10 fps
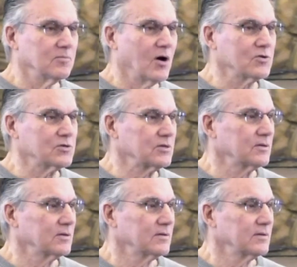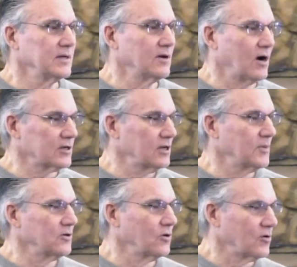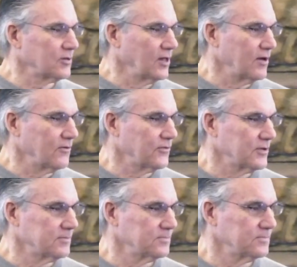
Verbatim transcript: it the most, he knocked on my door with love.